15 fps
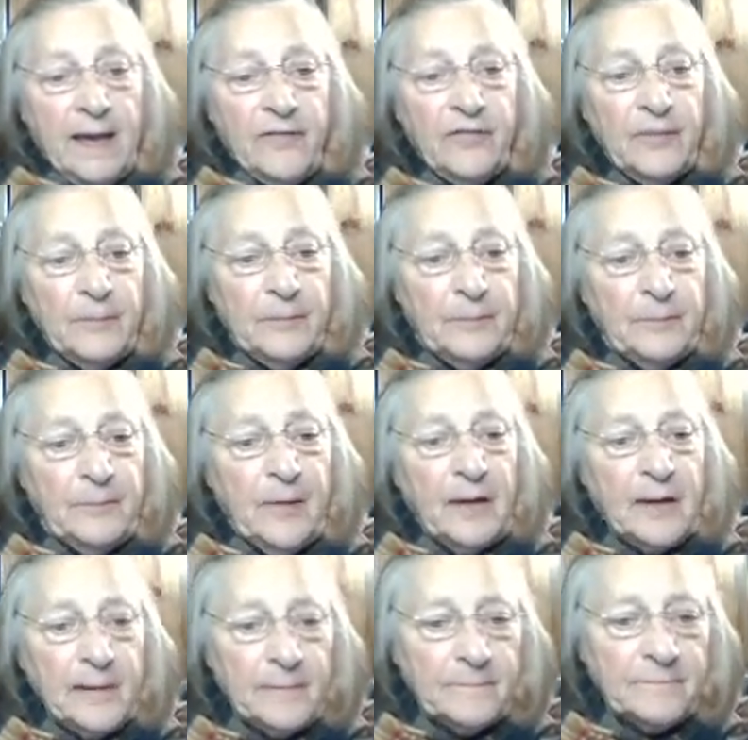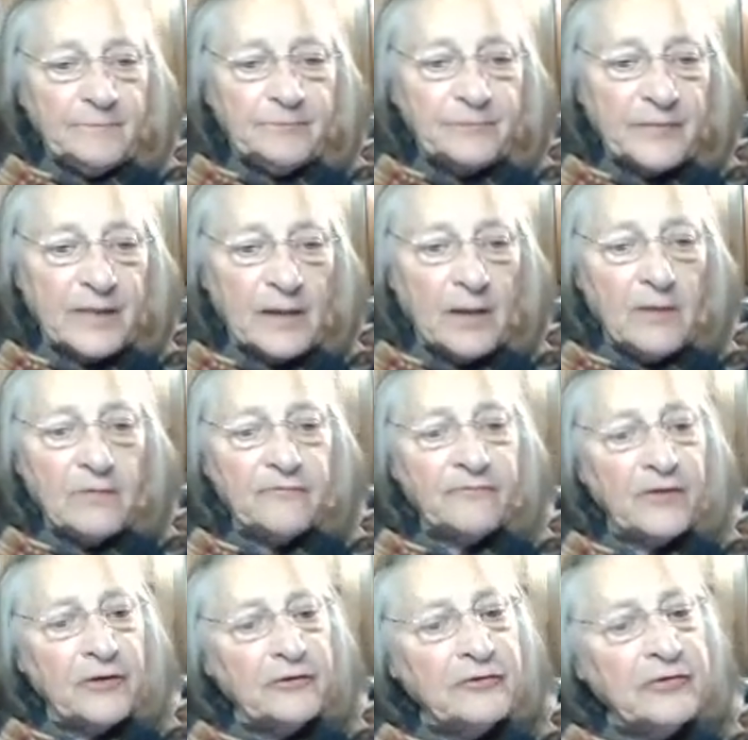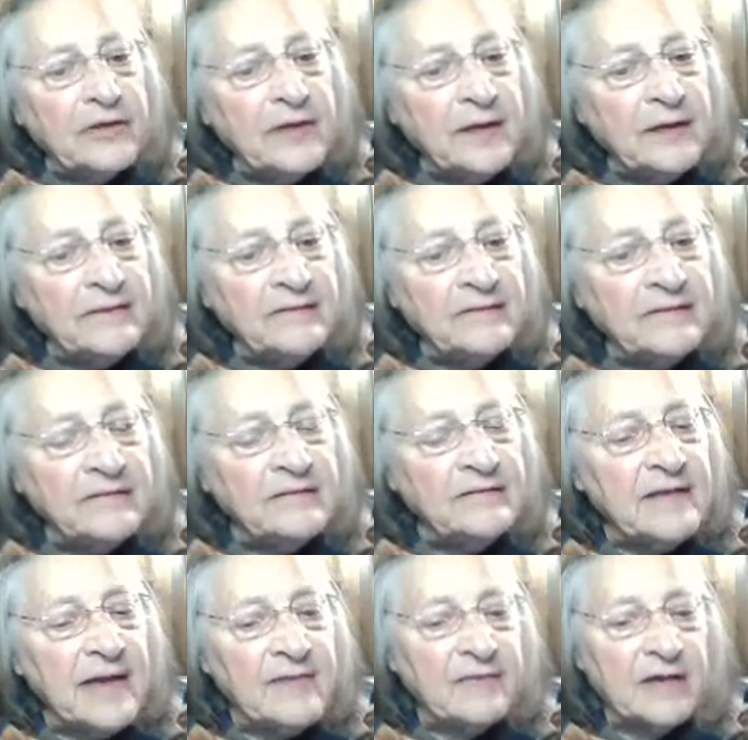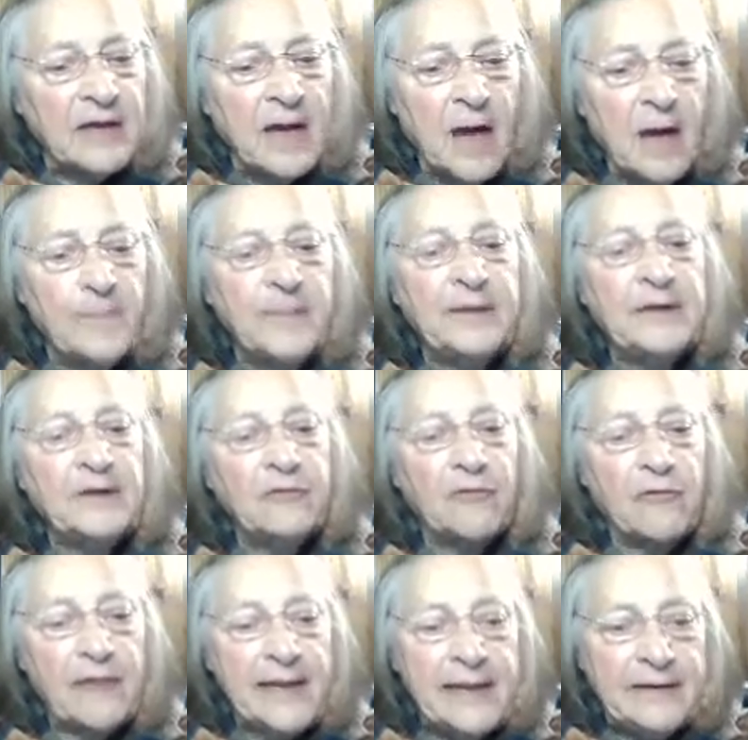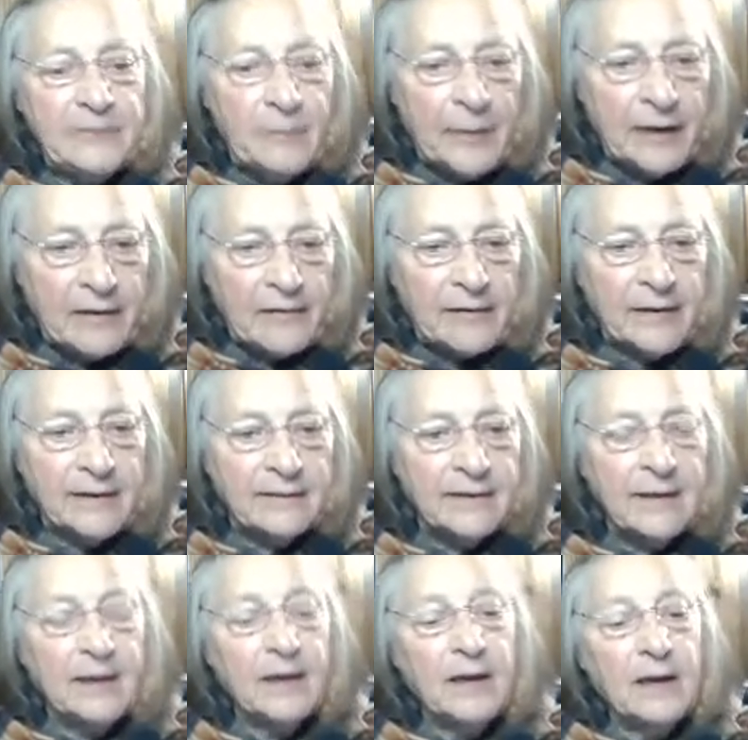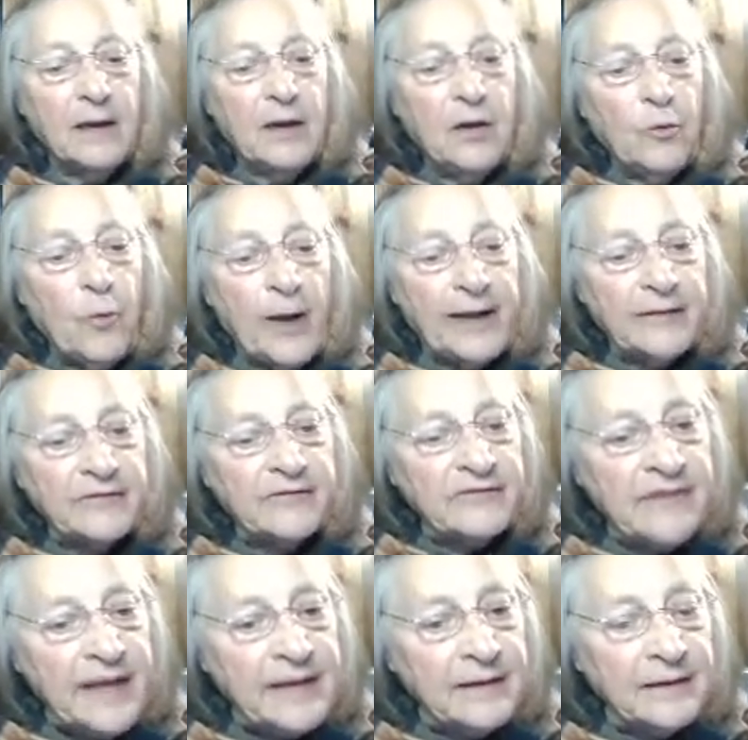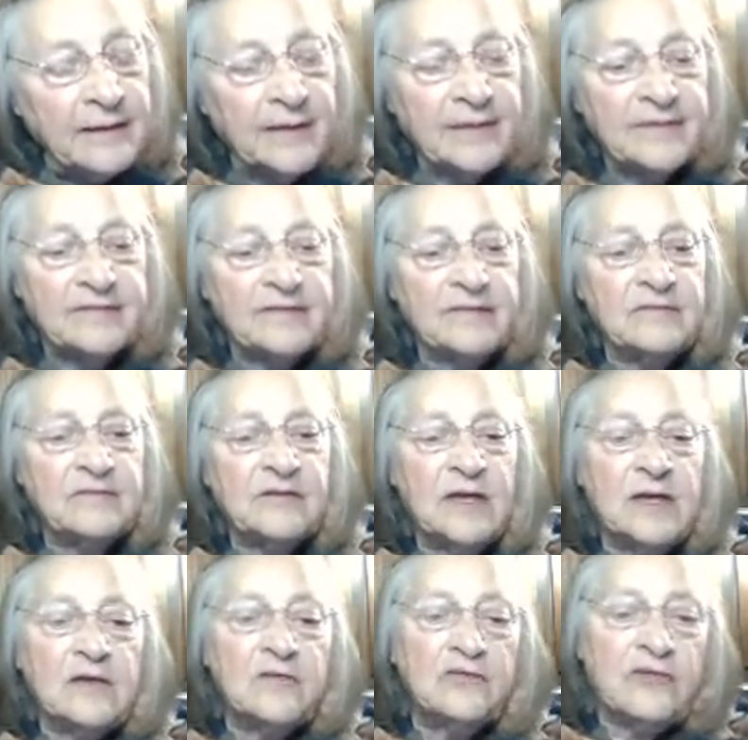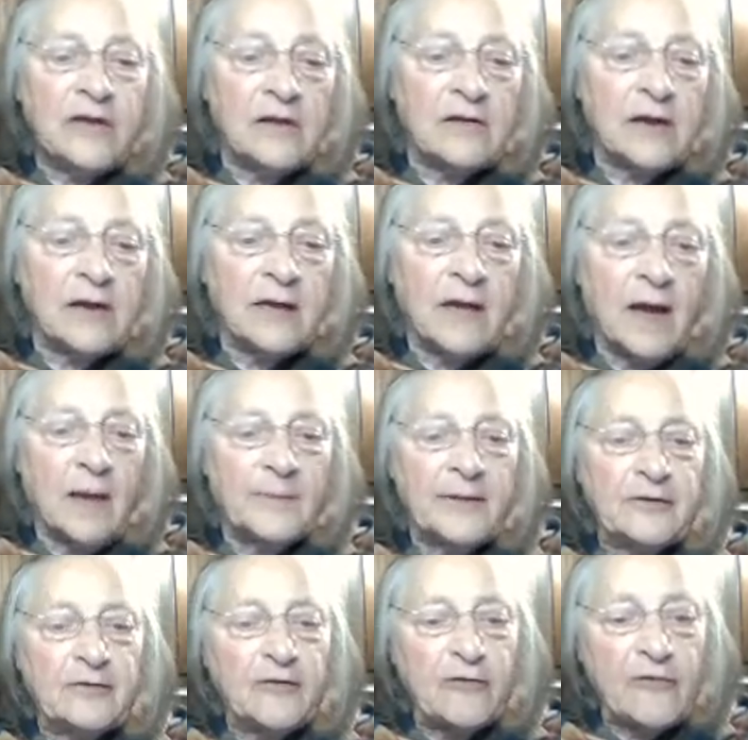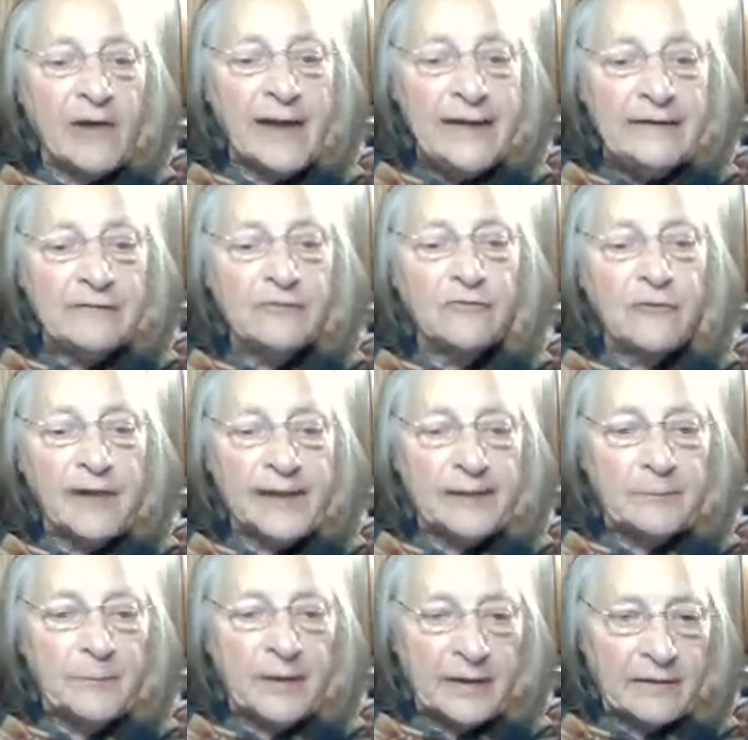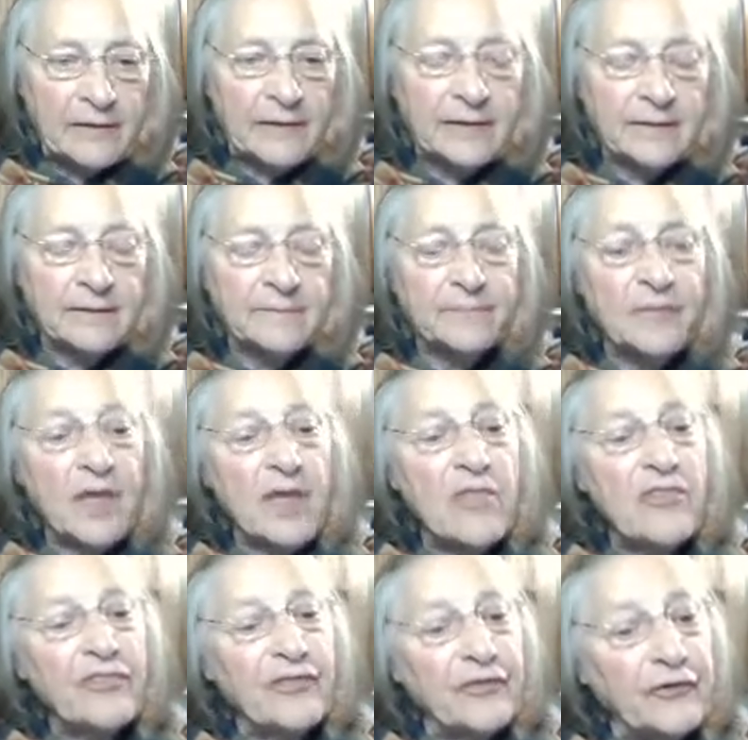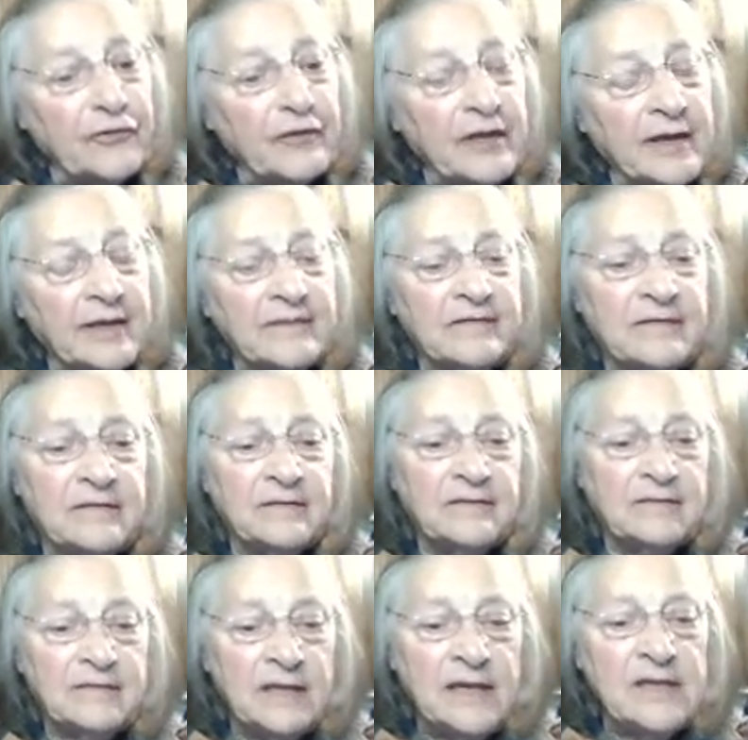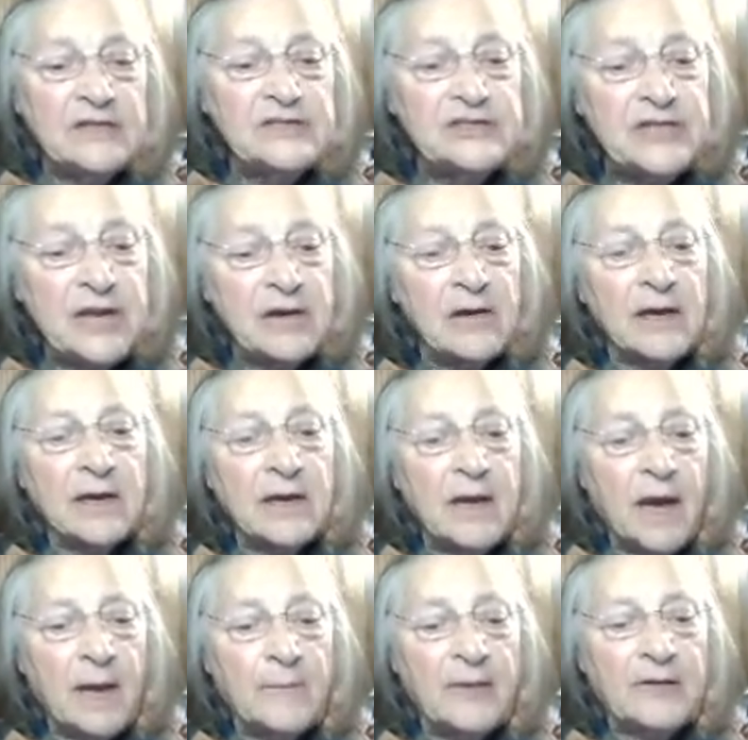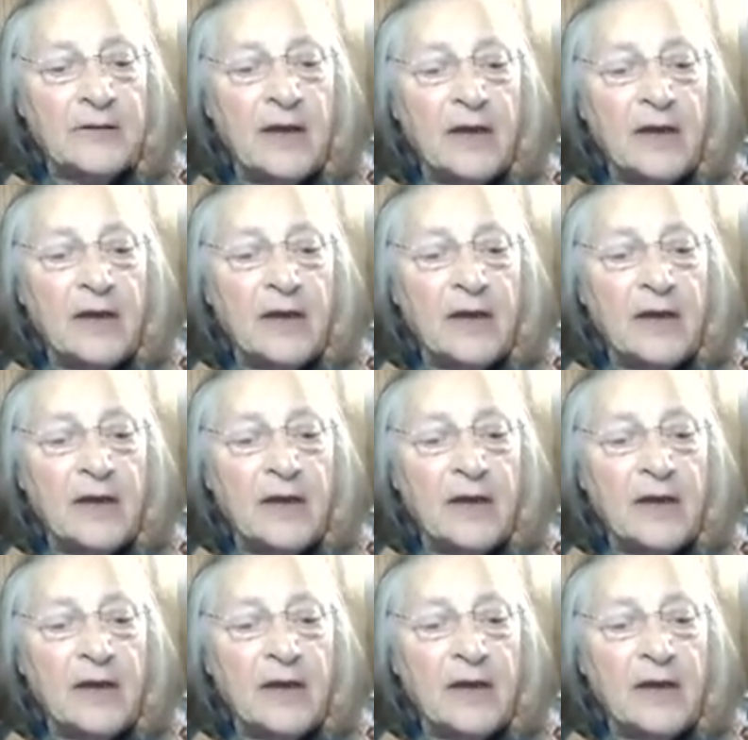The first cousins have a common grandparent, while second cousins share a common great-grandparent. Third cousins share a common